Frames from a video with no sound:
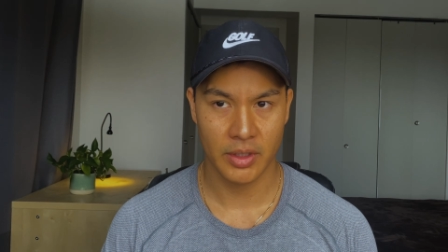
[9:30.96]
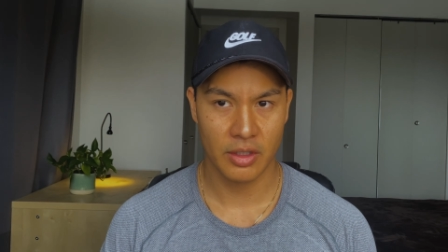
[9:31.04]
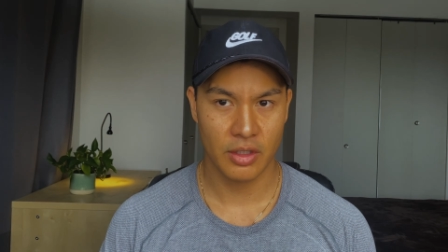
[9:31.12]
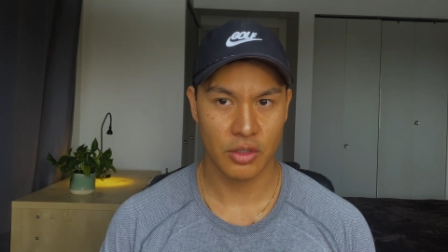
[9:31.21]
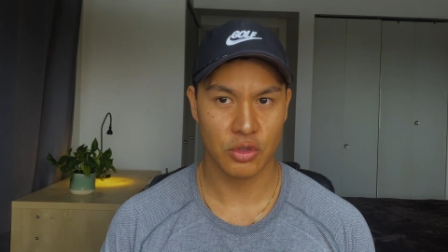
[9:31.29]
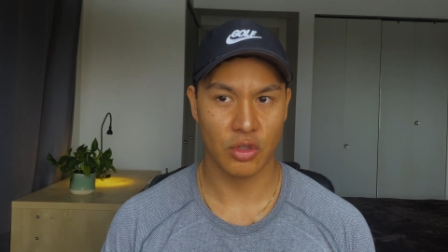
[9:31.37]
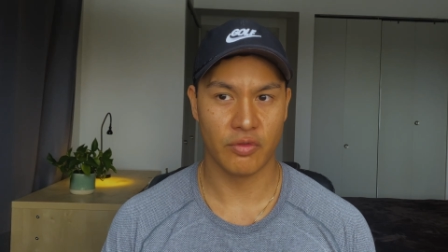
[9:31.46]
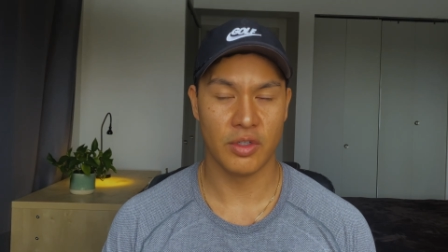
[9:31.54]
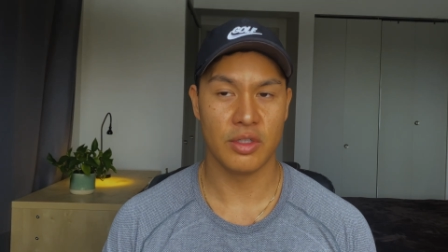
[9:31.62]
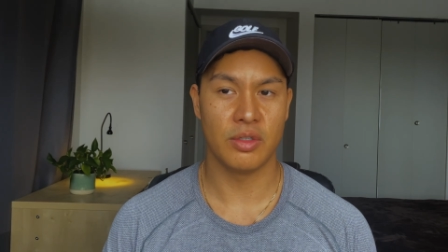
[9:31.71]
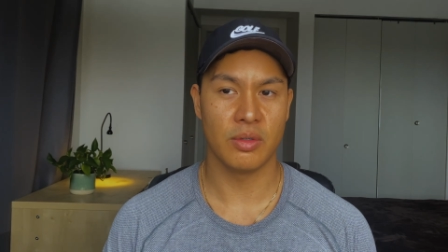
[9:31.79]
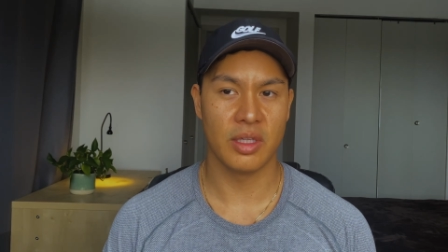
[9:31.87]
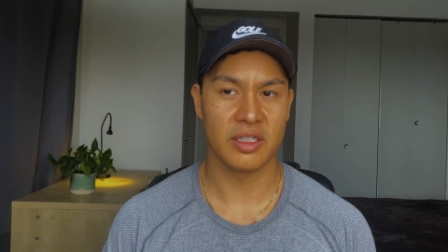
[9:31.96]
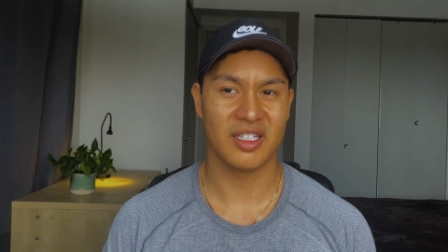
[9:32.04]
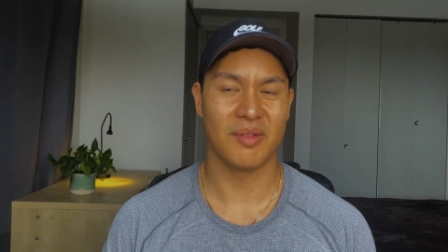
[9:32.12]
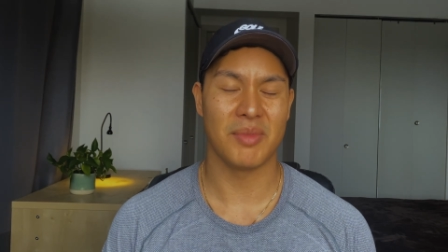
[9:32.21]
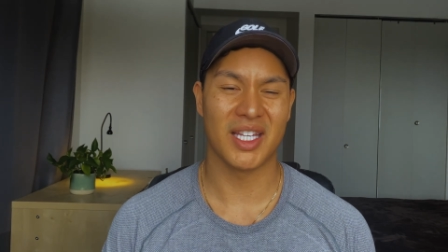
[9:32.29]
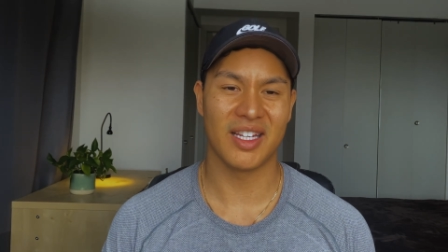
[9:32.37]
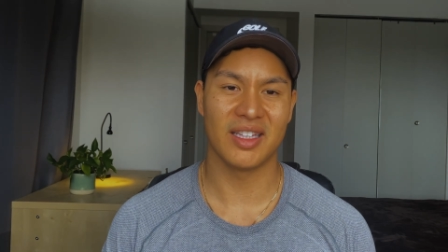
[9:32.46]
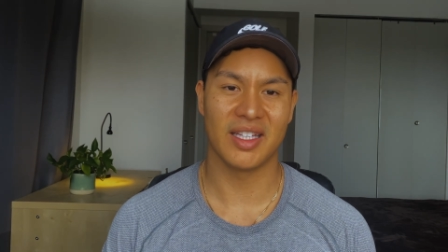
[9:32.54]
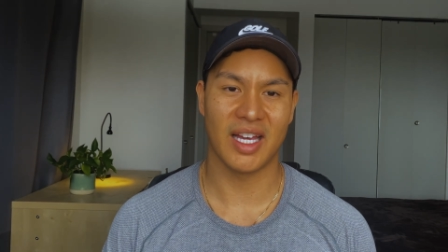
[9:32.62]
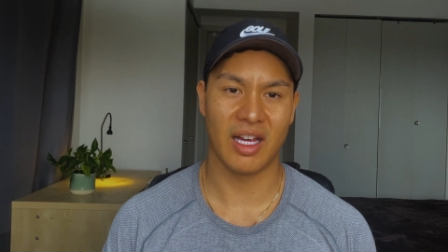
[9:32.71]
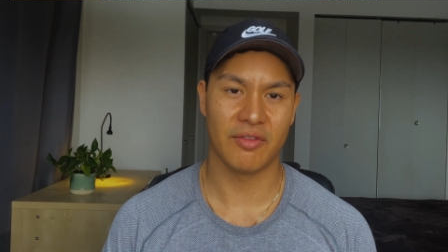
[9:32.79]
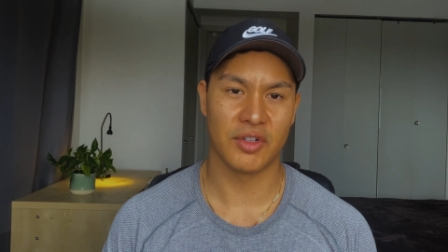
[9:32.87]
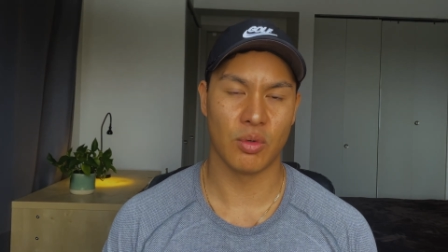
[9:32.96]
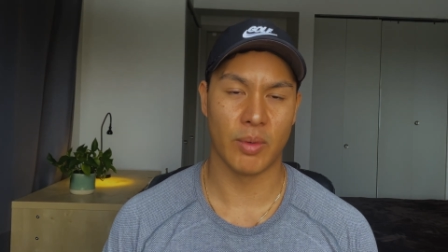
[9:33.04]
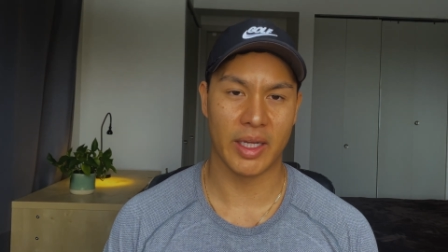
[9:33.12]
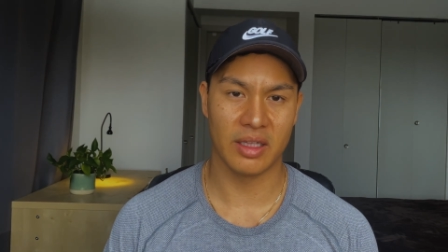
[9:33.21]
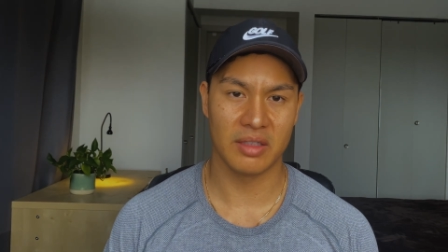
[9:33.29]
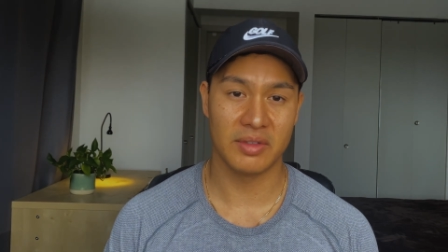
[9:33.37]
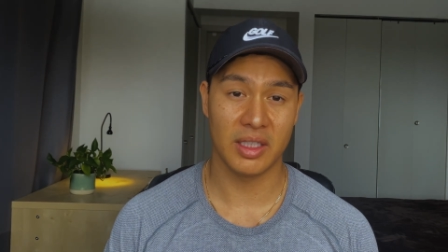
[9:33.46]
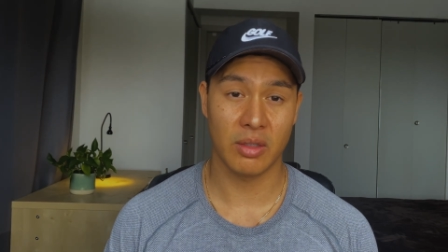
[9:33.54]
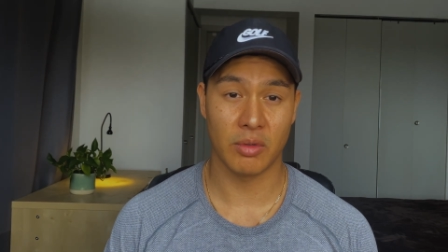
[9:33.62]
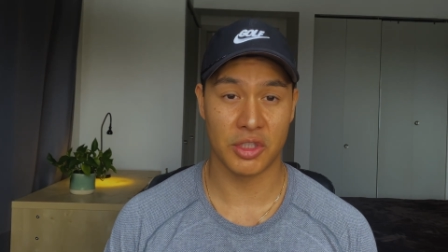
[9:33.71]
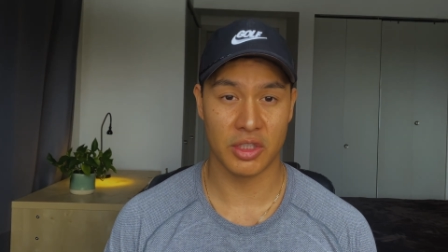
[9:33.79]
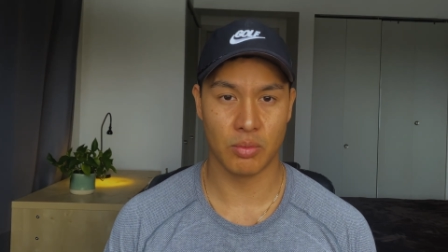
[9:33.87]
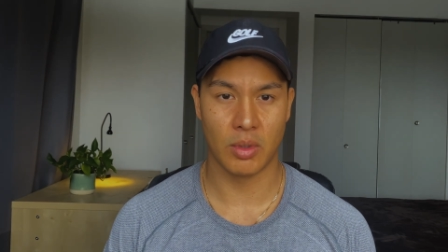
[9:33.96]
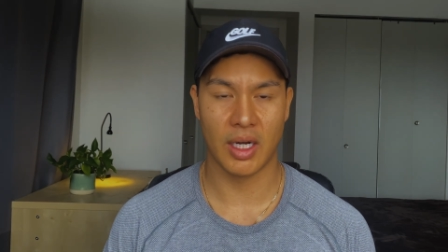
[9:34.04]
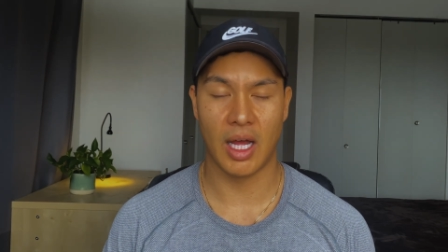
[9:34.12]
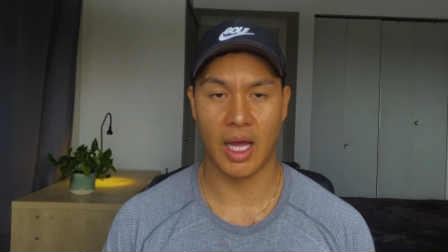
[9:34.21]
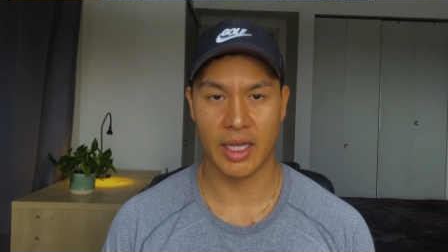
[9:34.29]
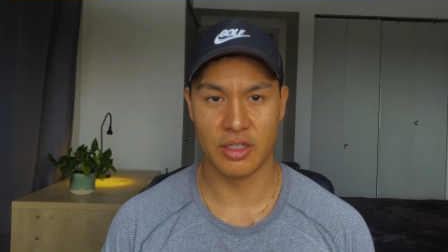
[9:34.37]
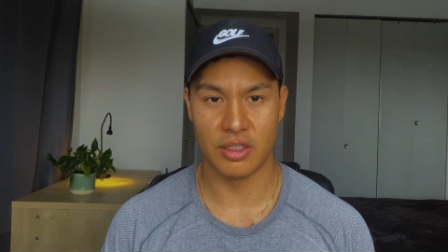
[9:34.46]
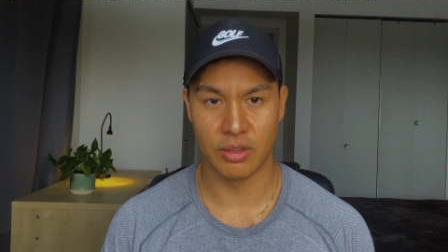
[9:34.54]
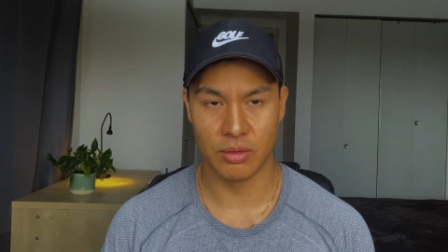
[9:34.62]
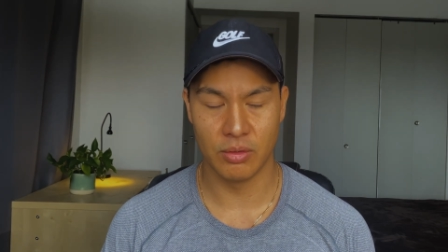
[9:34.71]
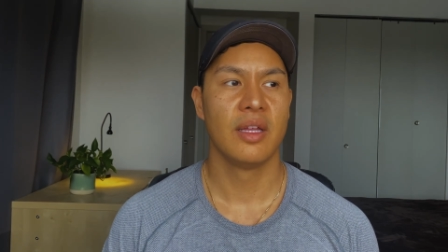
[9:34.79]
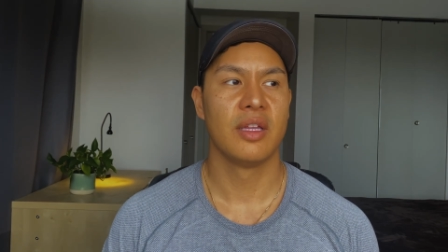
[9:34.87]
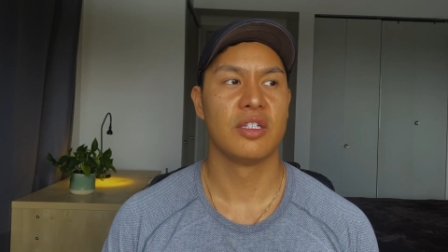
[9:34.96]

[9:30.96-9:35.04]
So if you do this immediately after weightlifting, which is what I do,